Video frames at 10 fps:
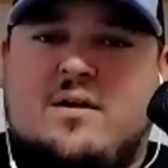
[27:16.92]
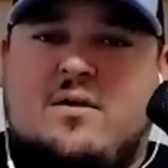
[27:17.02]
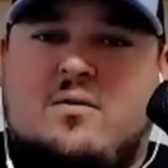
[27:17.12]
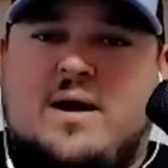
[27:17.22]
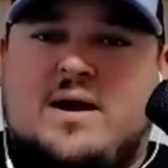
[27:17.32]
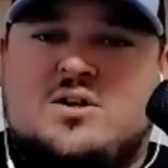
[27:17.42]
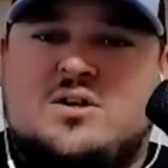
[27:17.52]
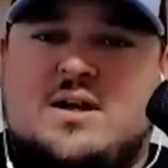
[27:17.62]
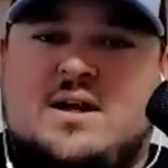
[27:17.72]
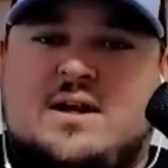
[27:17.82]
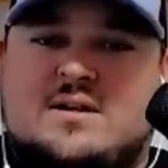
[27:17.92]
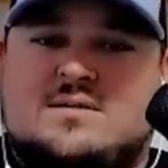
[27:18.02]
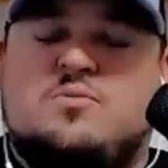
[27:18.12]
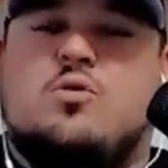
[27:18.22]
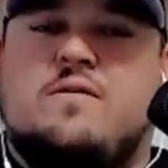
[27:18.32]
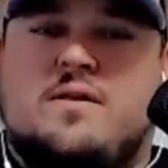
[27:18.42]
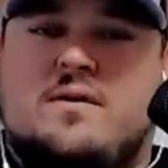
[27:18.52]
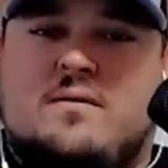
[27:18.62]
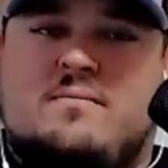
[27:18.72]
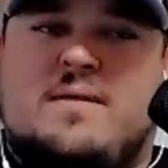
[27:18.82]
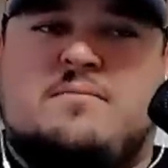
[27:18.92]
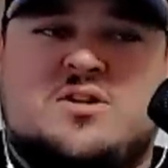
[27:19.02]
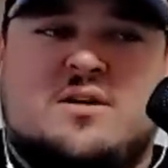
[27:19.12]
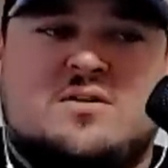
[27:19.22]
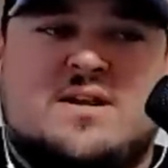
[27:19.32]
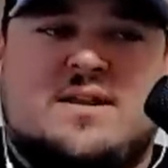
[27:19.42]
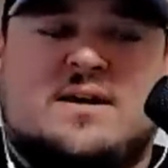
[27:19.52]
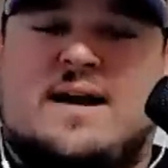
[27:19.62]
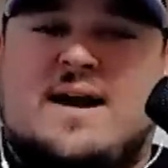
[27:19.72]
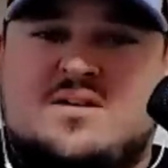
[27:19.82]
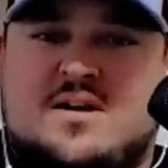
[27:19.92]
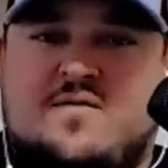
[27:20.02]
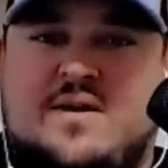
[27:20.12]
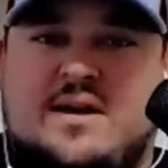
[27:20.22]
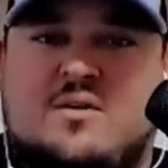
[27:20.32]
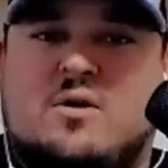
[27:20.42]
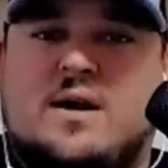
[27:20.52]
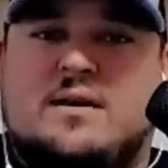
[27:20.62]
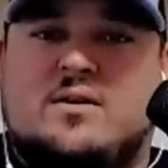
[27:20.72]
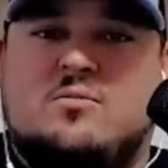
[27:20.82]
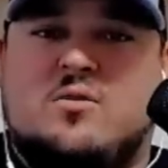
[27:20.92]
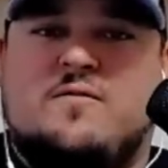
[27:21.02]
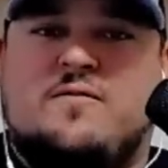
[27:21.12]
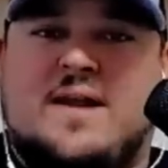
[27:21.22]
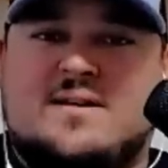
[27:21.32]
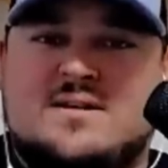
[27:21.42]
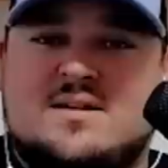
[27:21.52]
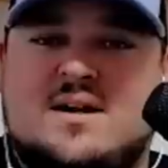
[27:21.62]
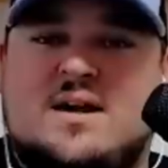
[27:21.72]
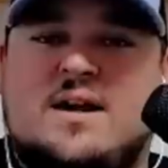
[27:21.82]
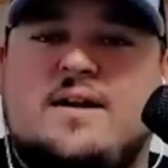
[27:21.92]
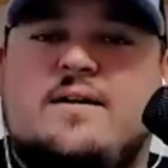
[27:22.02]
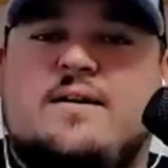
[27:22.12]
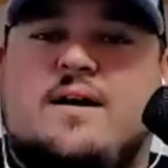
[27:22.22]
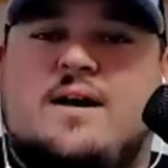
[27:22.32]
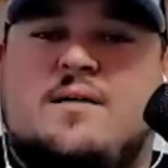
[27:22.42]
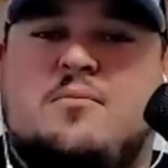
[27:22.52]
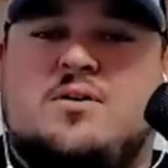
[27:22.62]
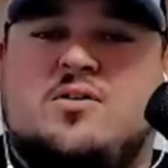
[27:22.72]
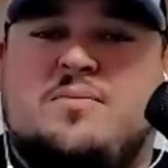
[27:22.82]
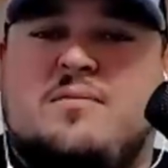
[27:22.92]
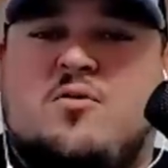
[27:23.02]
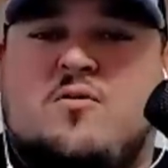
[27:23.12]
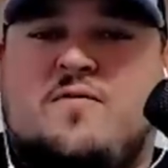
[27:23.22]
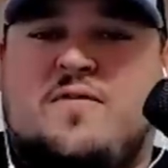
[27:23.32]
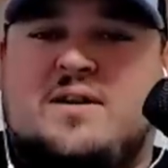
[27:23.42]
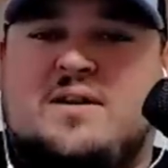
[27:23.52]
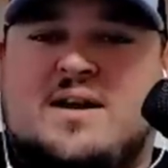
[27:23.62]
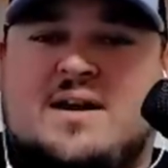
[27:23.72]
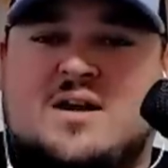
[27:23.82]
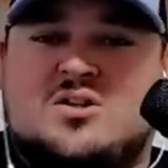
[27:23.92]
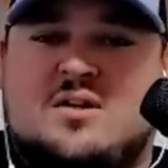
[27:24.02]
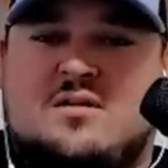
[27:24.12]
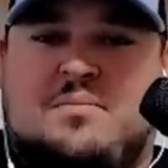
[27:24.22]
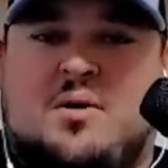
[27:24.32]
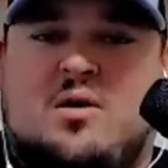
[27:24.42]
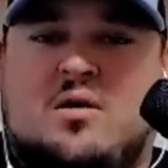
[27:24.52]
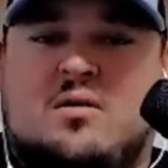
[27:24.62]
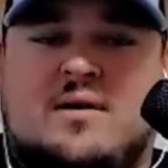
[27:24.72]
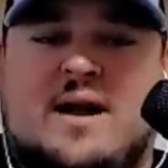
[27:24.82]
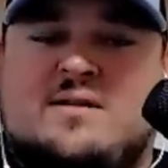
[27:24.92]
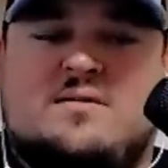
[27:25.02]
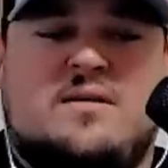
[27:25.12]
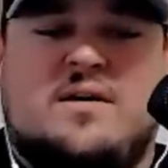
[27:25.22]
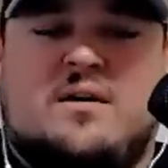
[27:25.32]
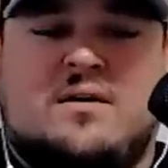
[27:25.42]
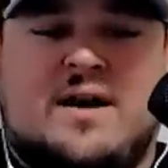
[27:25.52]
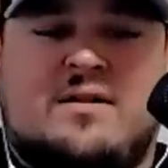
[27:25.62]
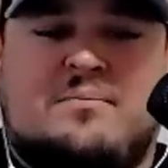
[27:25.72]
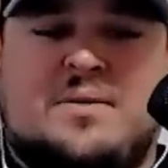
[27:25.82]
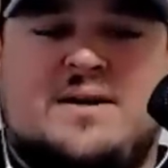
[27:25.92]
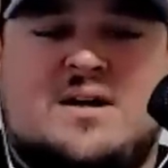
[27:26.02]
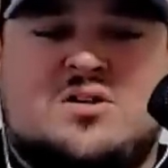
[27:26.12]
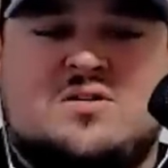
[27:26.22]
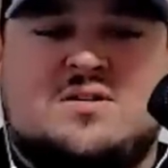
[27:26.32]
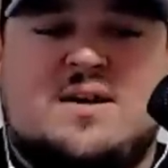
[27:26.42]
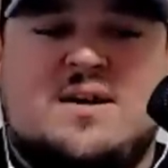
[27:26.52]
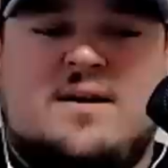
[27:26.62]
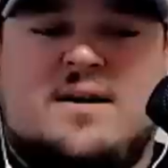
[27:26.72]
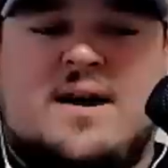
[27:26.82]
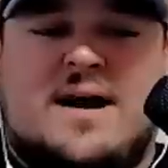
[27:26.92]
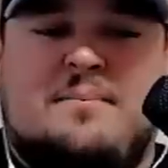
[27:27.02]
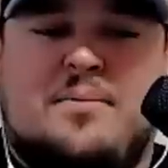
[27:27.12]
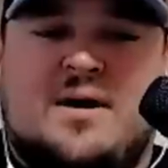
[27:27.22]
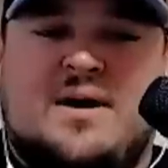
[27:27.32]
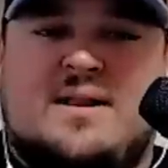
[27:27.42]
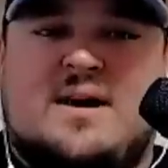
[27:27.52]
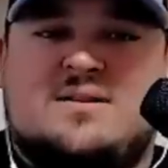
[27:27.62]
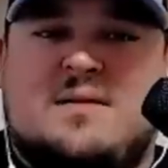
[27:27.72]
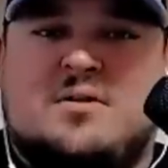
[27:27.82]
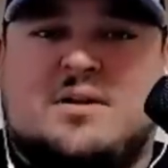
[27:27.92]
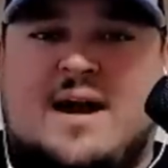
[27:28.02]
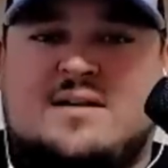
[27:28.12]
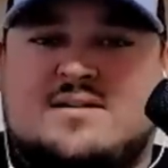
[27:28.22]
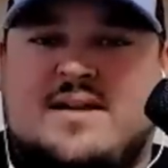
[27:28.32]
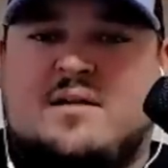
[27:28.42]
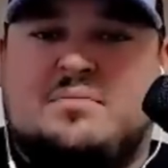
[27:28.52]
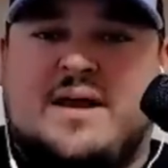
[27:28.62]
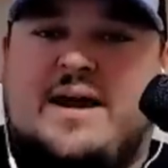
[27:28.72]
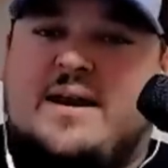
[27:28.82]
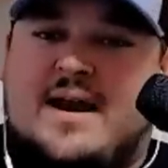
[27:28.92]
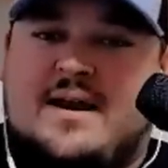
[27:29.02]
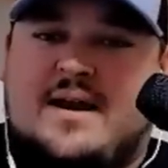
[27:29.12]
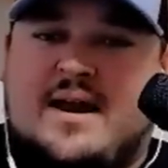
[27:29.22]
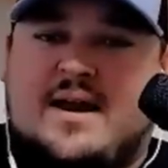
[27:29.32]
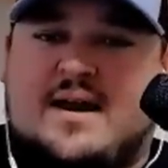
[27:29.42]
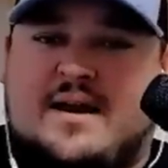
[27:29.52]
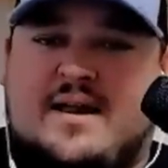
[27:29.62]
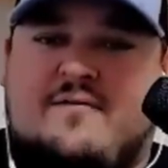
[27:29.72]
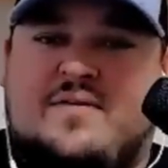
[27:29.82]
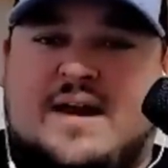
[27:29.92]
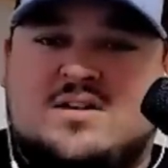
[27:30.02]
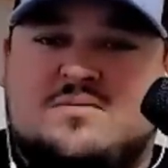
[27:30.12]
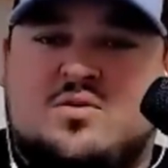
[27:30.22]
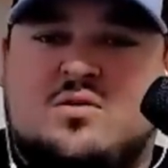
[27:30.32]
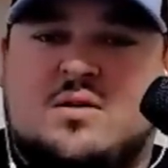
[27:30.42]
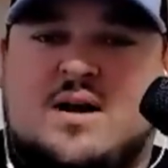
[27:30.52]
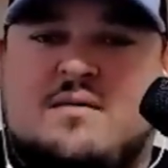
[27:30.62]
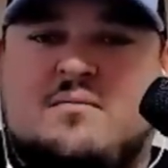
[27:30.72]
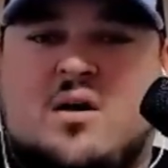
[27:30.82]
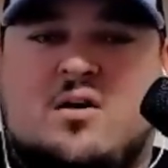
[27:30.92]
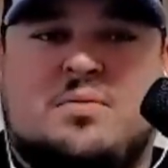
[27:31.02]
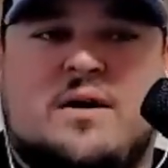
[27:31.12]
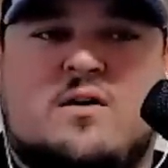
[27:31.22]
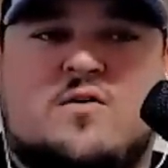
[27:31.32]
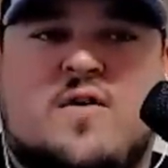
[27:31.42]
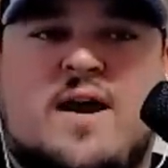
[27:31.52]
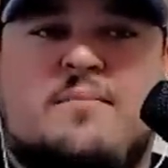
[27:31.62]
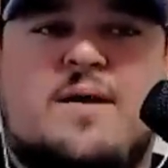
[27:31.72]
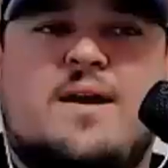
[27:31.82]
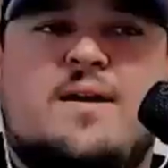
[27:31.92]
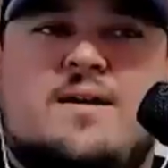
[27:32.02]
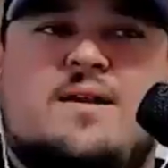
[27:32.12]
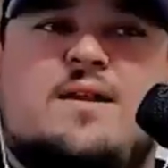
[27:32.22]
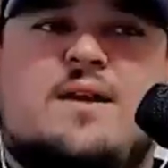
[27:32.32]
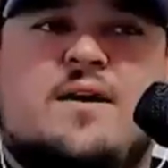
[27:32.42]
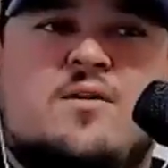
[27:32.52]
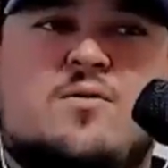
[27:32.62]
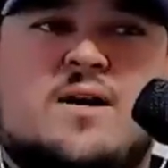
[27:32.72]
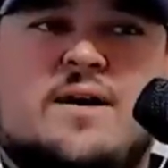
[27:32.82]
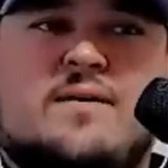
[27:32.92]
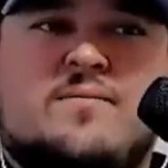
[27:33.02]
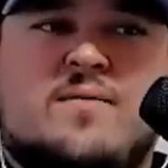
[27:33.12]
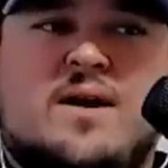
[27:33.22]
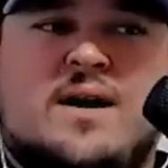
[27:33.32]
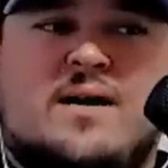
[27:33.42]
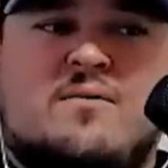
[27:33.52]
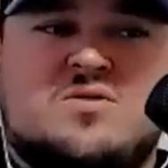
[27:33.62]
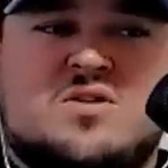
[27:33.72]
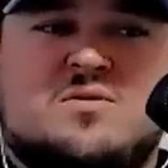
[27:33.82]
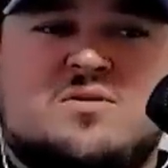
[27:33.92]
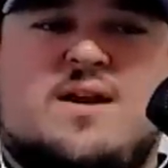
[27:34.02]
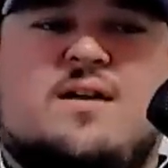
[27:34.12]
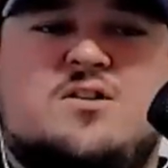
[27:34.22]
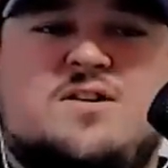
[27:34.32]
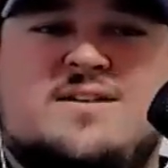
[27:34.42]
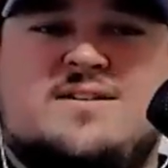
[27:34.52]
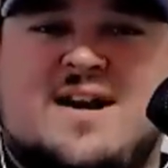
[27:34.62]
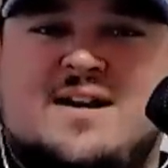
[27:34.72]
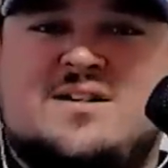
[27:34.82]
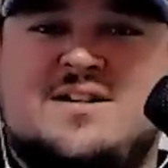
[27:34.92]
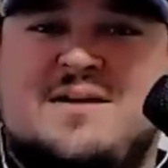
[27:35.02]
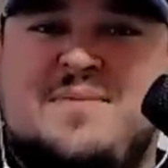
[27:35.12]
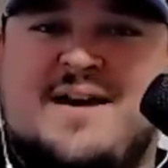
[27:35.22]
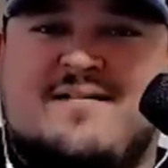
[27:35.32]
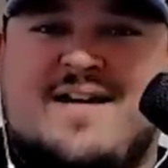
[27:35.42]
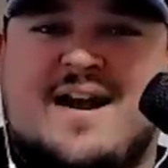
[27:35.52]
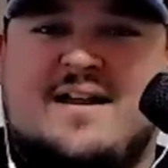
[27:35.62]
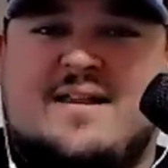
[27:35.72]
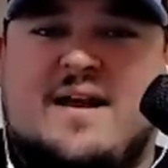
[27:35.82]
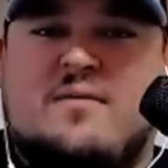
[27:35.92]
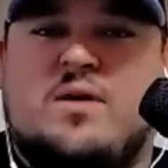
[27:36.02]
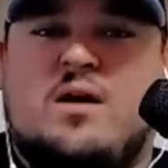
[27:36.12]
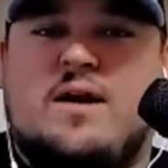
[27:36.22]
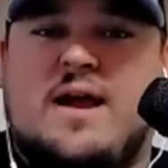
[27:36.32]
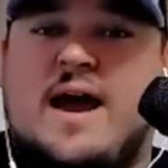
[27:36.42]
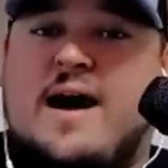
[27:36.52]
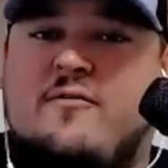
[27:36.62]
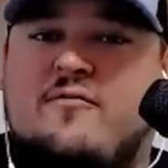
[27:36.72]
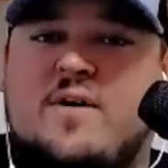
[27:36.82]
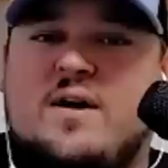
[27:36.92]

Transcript: Which is more of the, like Michelle said, the classic feeling one, a little more flexy, a little bit more feel and connection of the ball. A lot of the playtesters kind of put it in that same class as like a Blade 98, kind of that flexible, kind of modern player's frame. And then the other one was almost like our chance to kind of sneak peek a racket that we already have,